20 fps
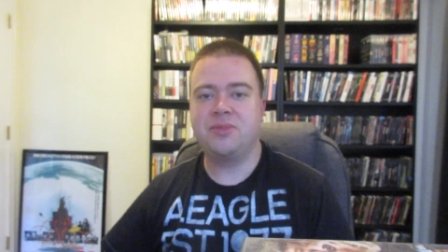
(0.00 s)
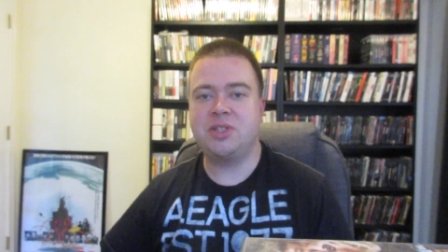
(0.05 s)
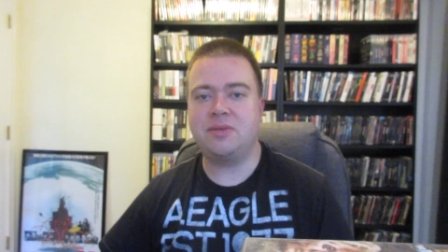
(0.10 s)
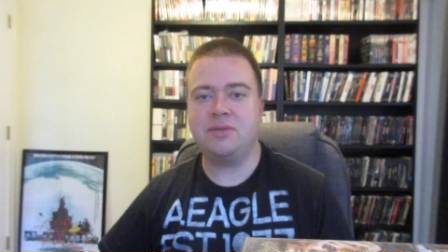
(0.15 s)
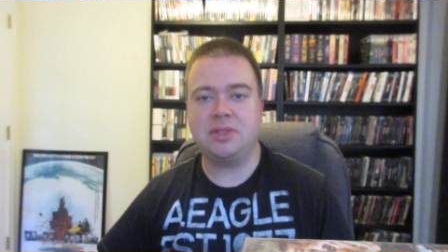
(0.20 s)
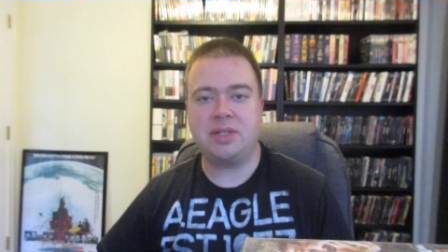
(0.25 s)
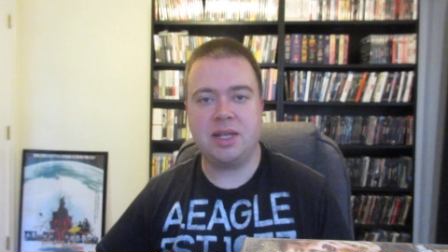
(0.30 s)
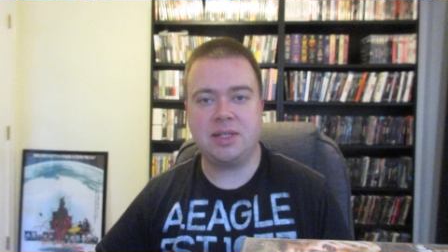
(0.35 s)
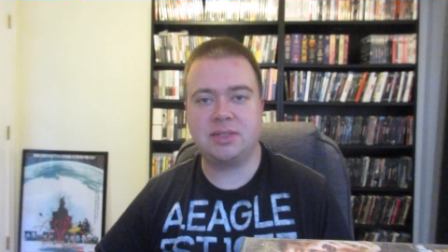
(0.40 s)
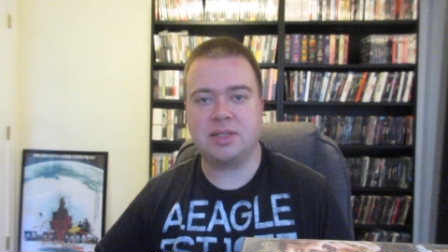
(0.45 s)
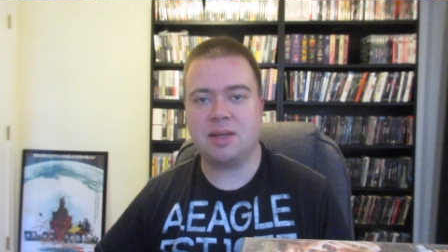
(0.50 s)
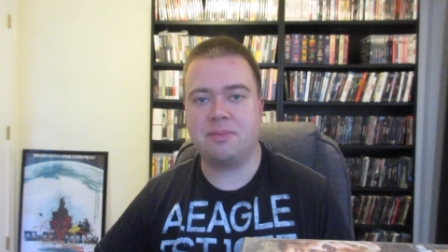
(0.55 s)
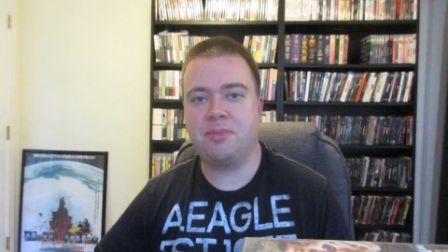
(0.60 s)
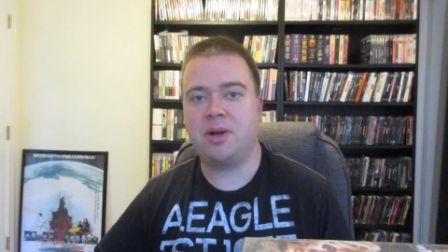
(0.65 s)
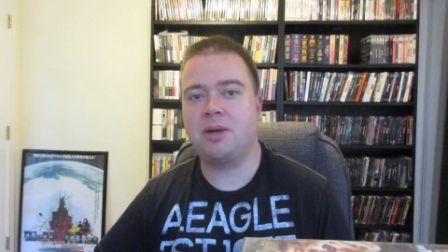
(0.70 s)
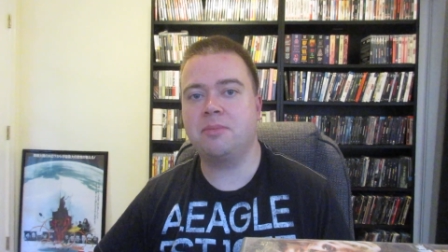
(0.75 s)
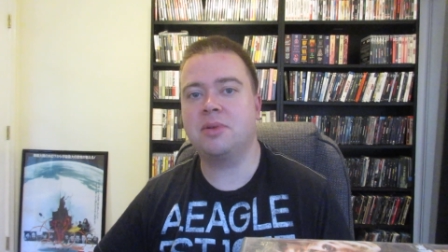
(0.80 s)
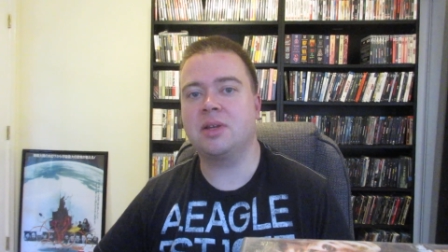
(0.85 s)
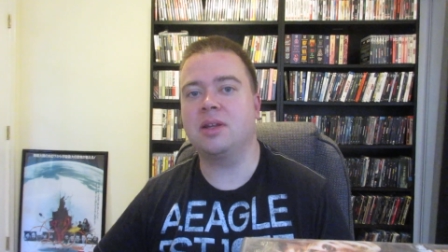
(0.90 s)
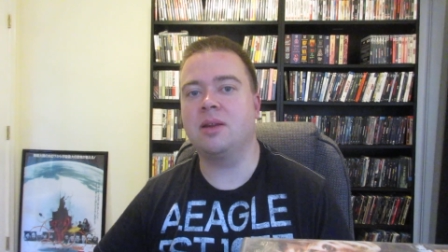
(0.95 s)
didn't even taste like
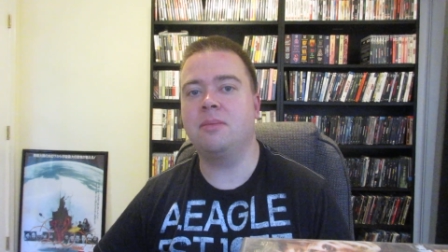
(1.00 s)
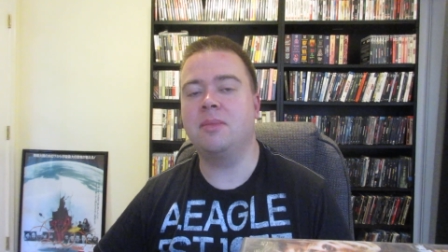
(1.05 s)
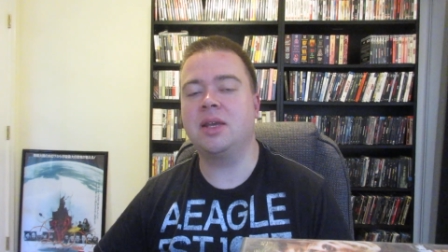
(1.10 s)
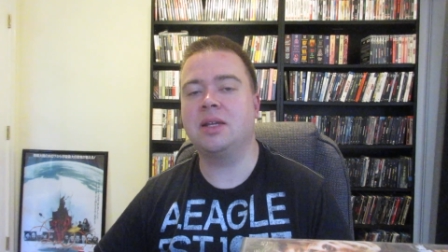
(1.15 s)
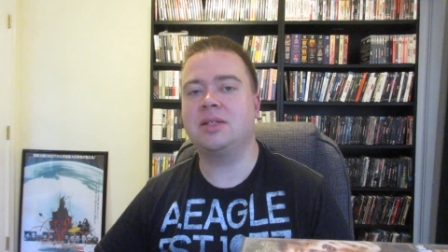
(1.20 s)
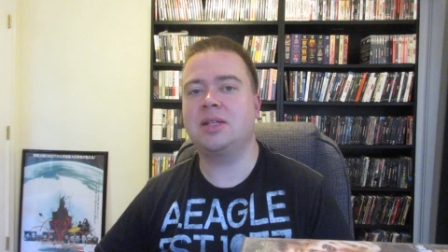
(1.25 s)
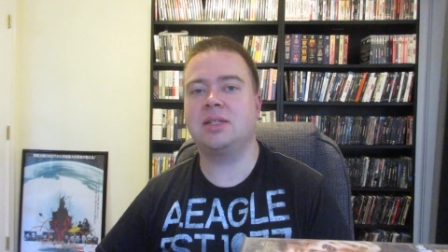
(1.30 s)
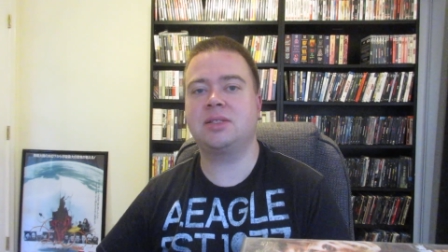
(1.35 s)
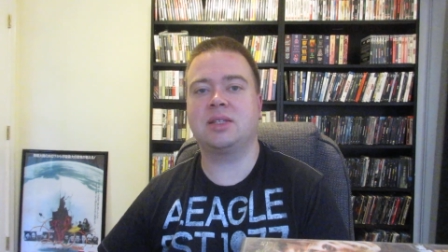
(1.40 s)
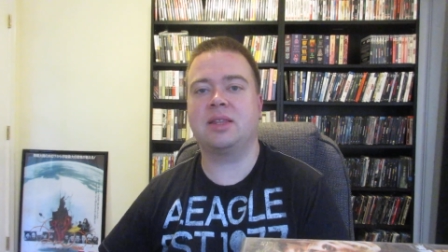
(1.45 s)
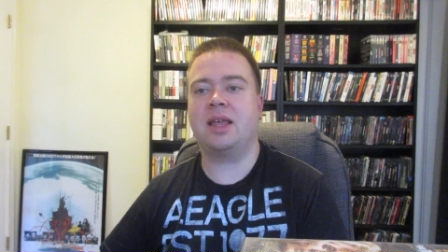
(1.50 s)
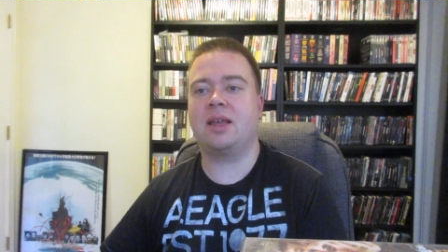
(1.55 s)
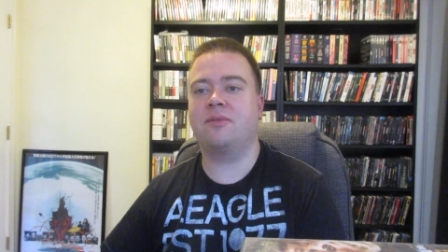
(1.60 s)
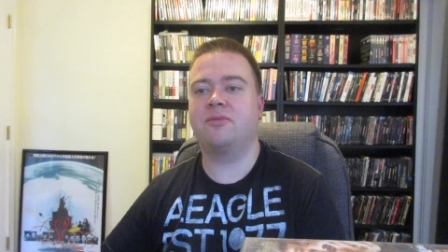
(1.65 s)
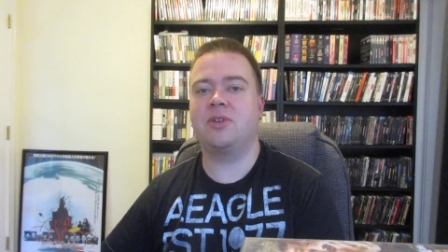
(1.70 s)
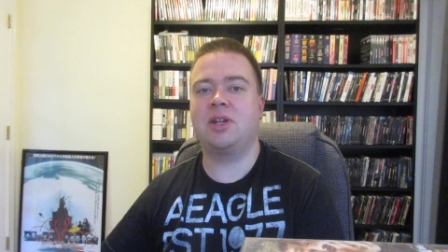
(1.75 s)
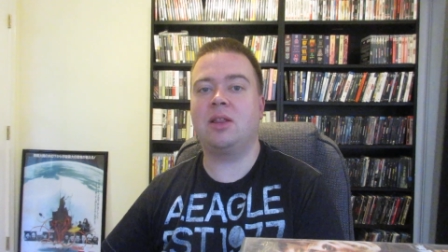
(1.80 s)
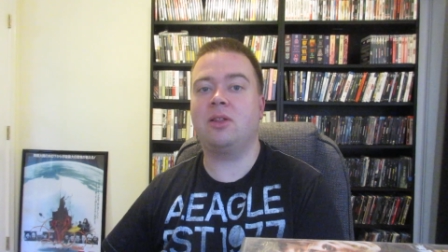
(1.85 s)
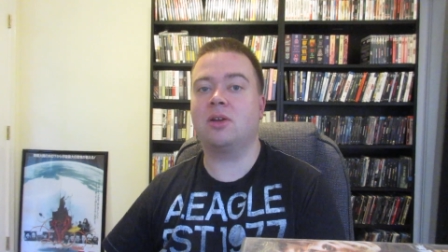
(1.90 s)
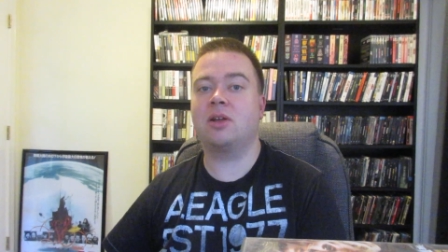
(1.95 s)
pumpkin to me. It tasted like
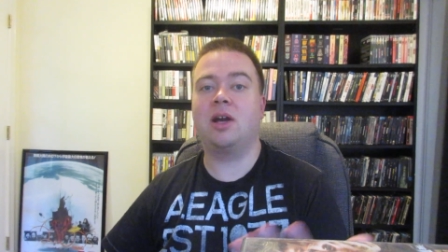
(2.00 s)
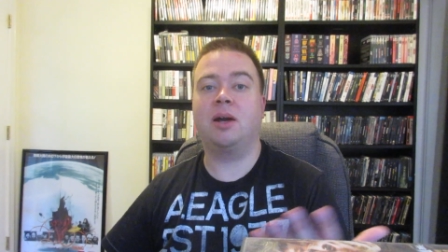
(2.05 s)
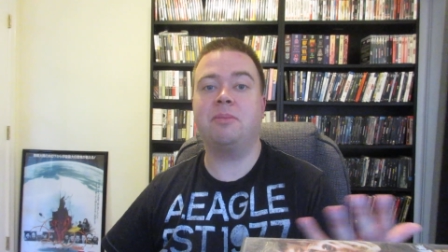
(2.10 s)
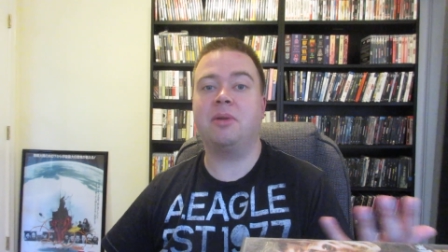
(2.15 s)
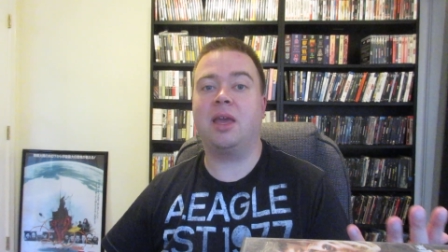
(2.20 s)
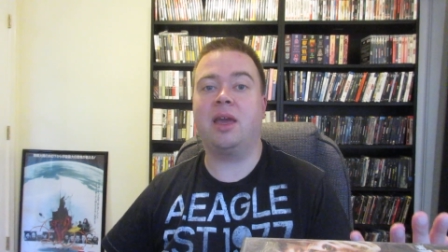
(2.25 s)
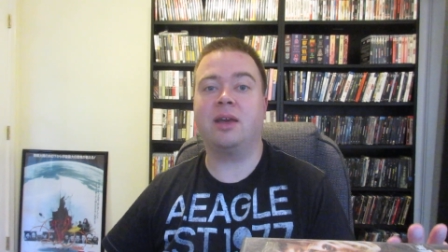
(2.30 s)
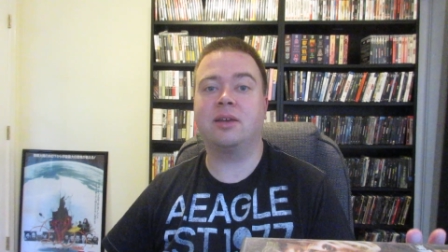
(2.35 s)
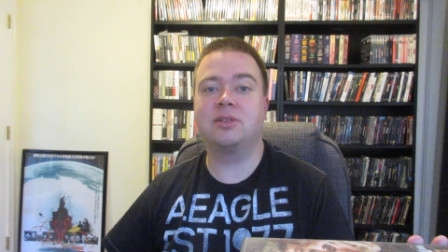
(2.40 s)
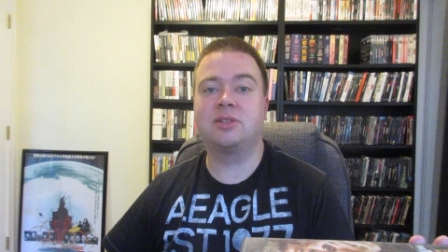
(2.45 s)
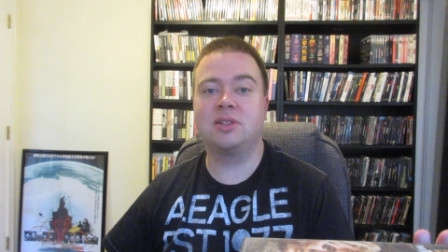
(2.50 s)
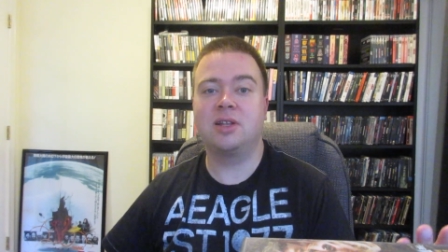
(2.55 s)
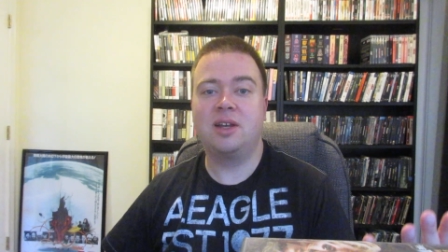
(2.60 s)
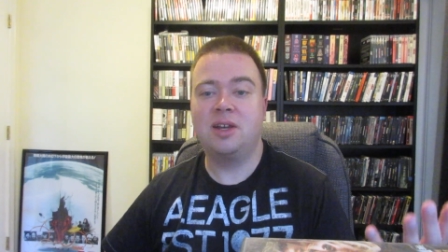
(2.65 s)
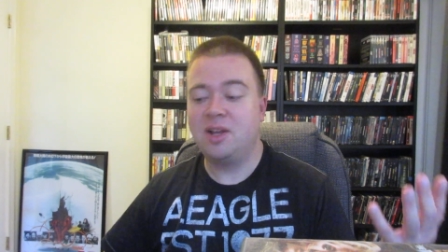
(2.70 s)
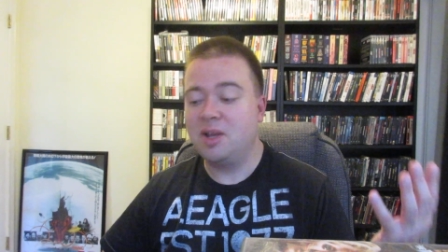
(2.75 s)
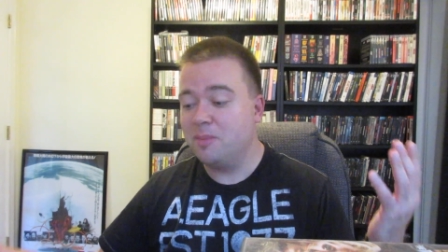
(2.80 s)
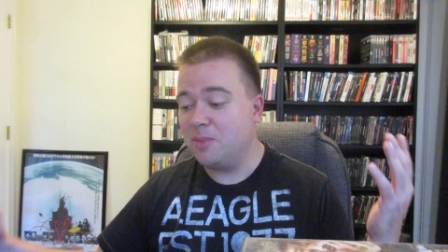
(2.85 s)
vanilla cupcakes.